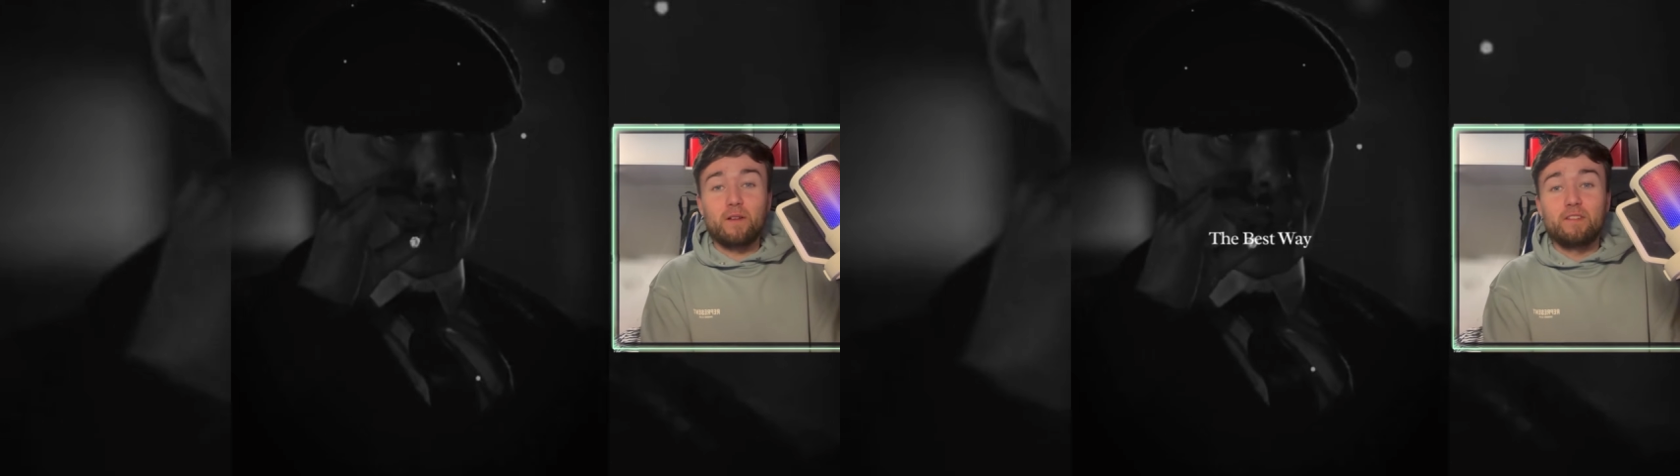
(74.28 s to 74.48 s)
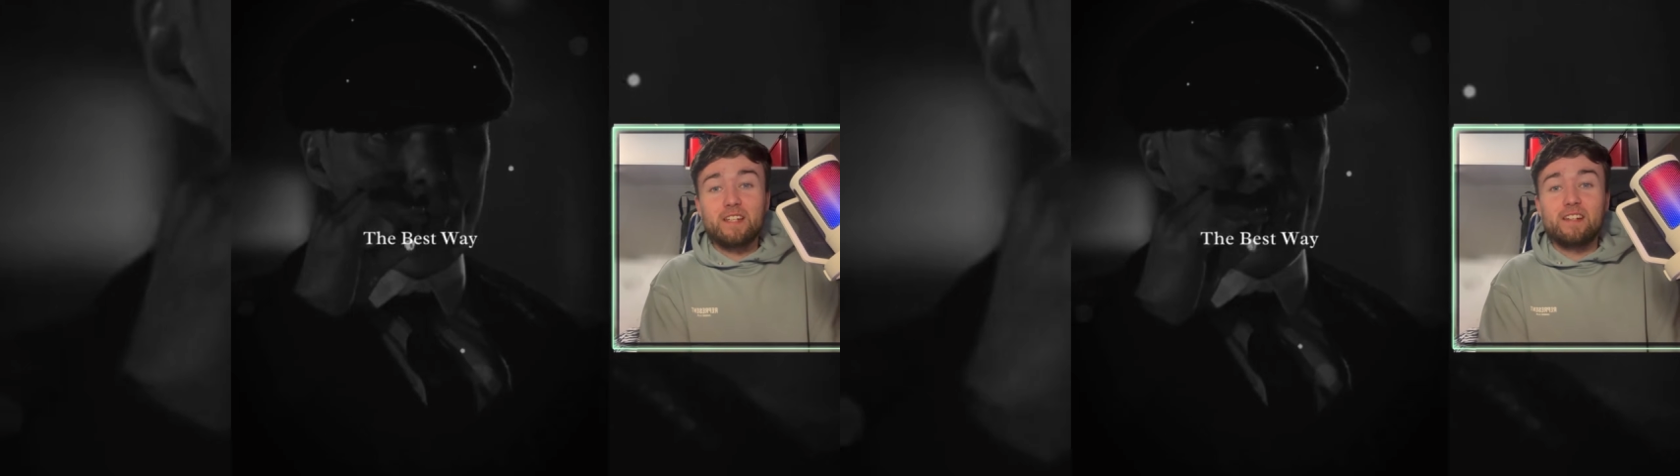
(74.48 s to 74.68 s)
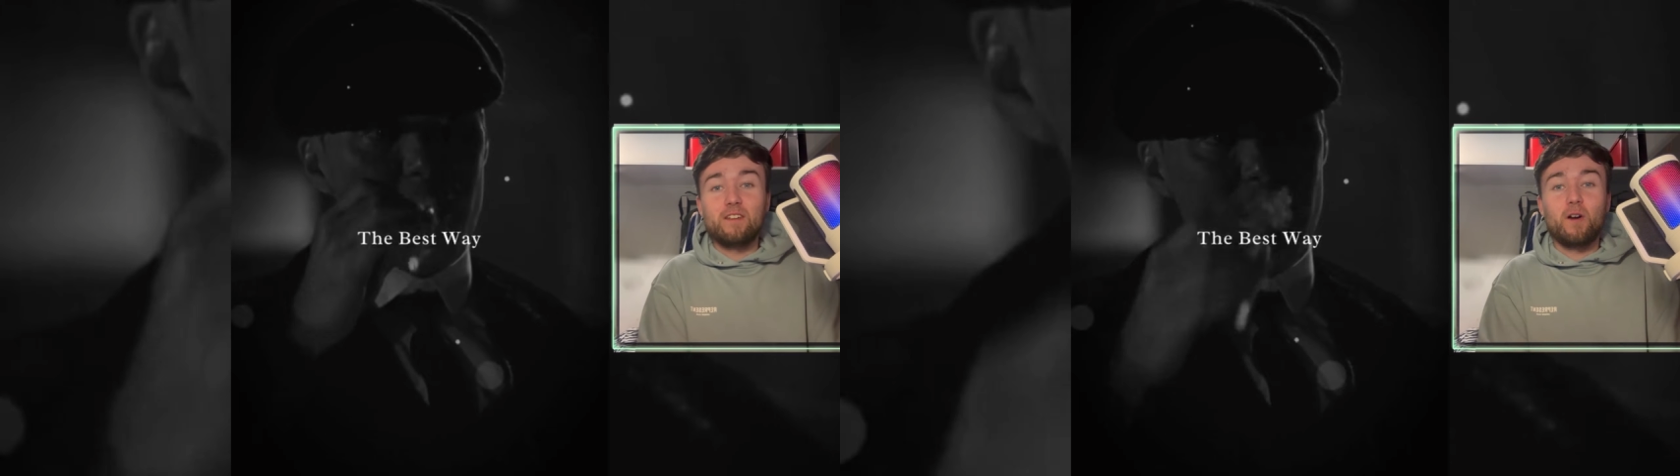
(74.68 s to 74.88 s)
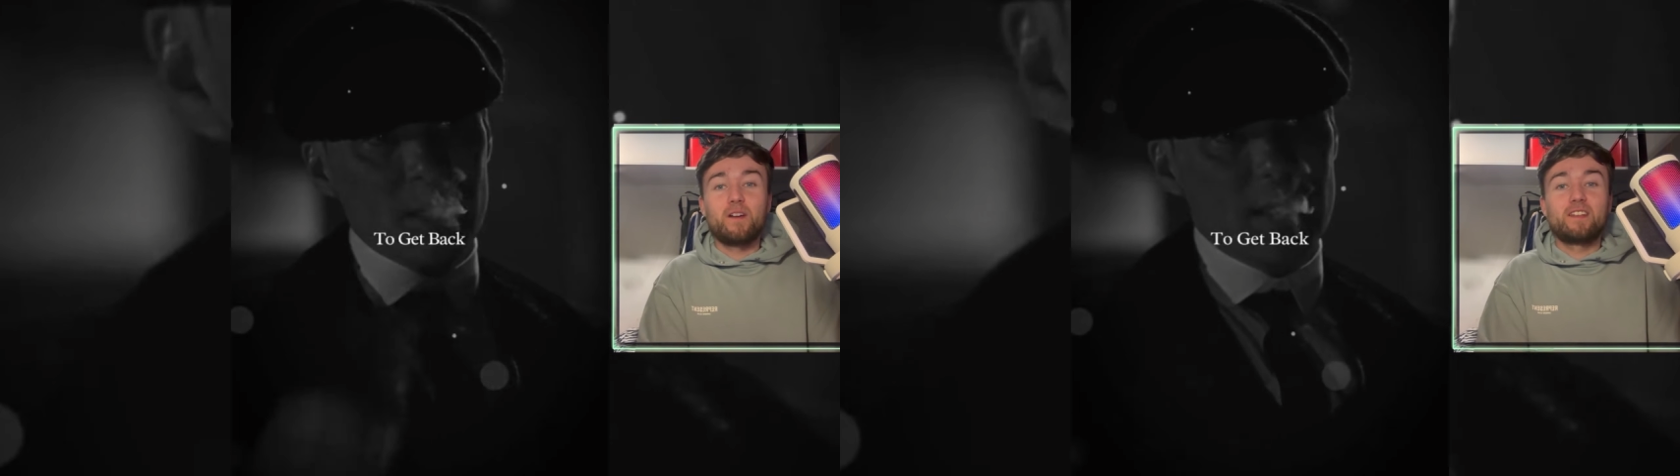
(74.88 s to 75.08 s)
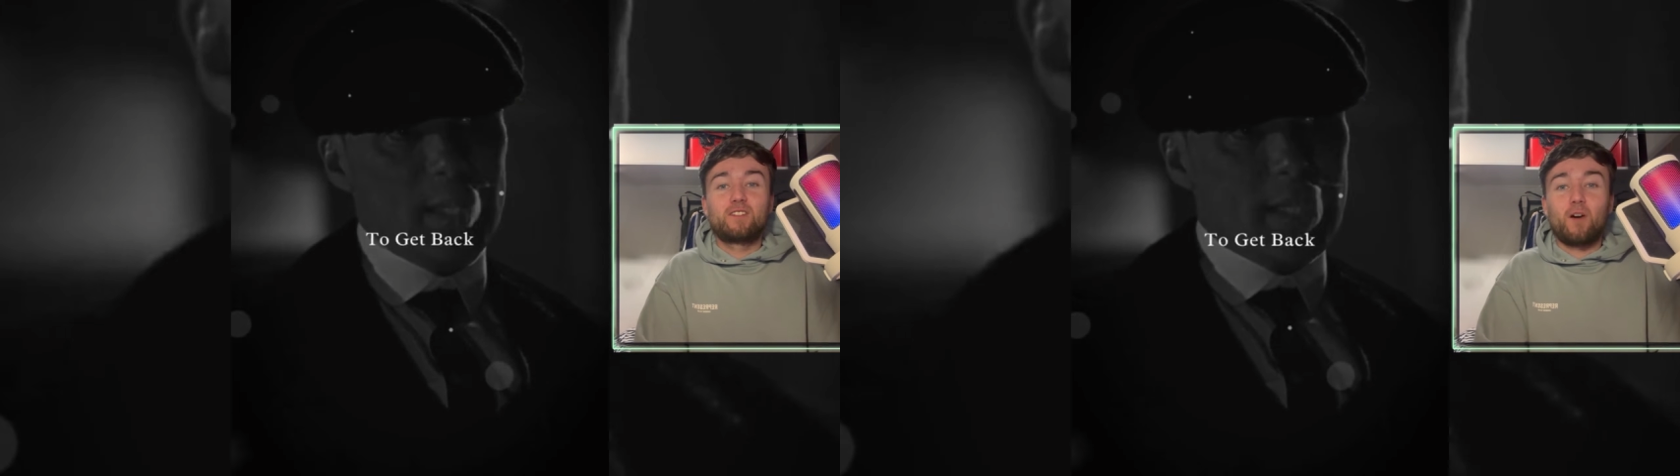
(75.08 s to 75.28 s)
if you didn't
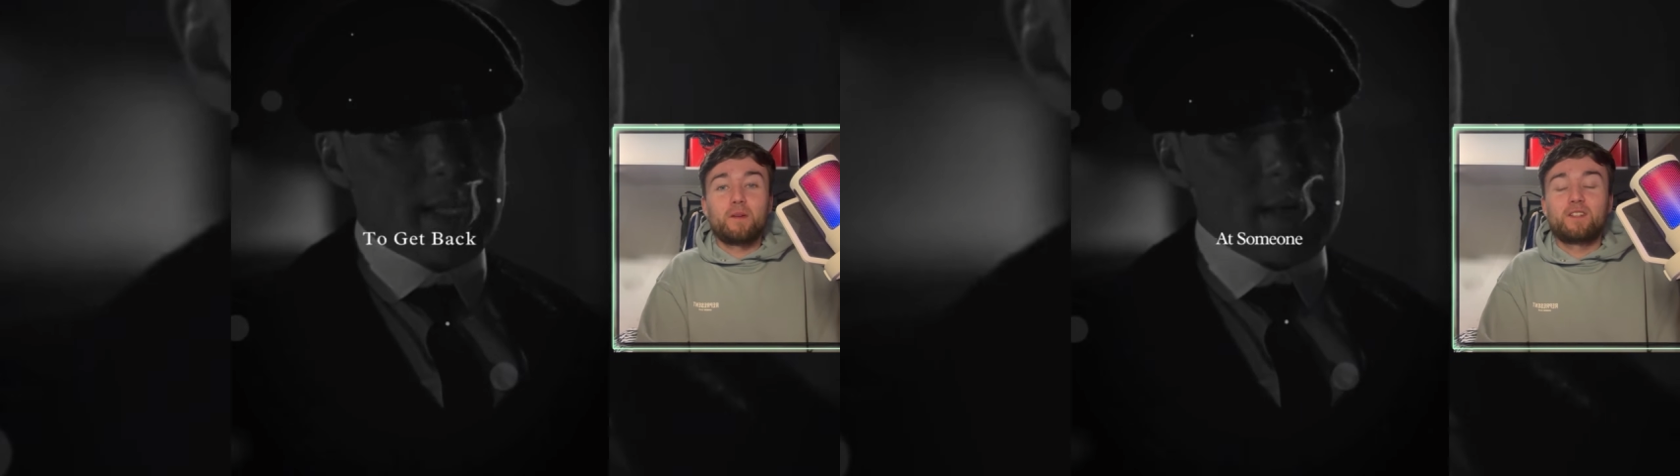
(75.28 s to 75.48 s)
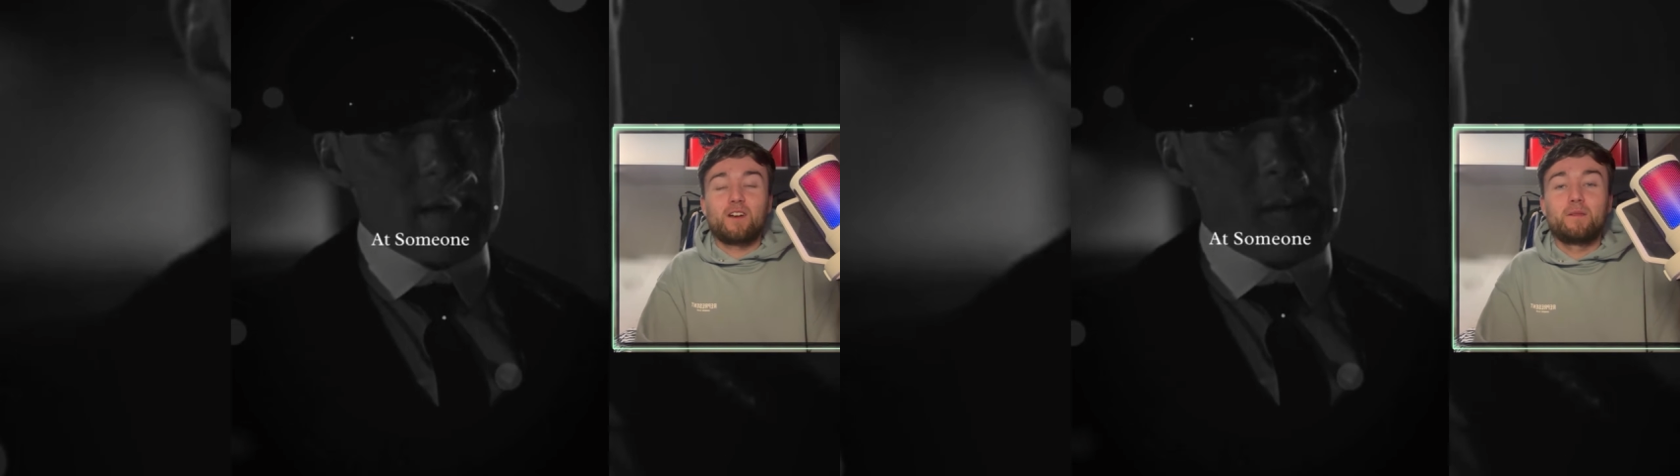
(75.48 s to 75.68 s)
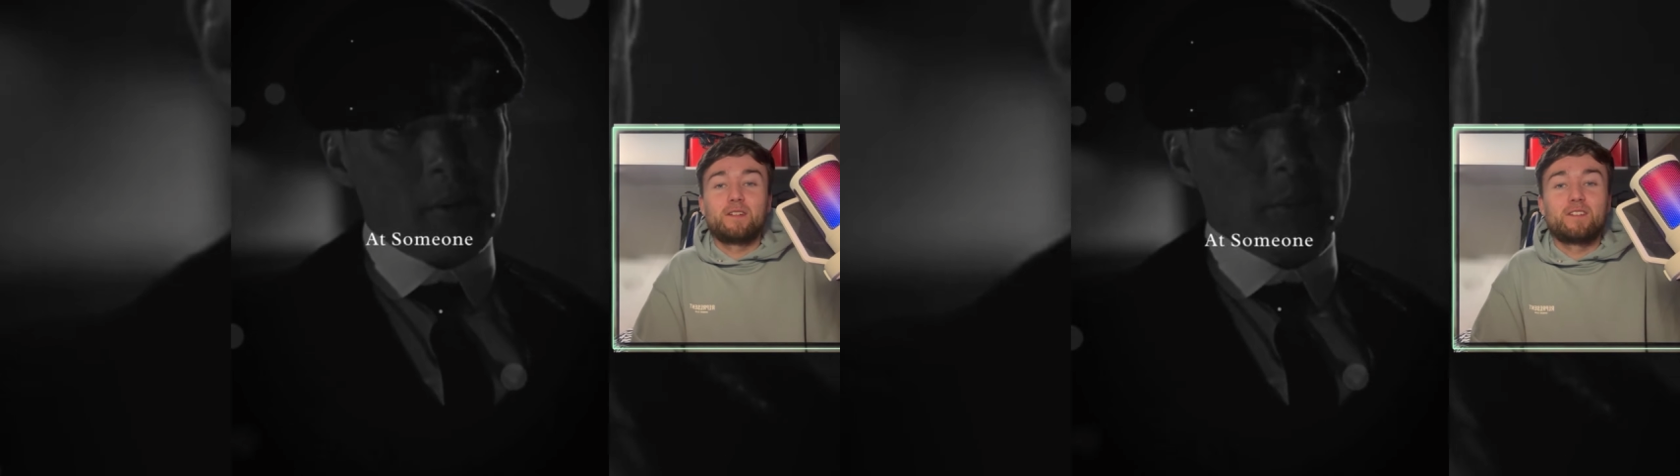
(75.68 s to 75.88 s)
notice, Tommy Shelby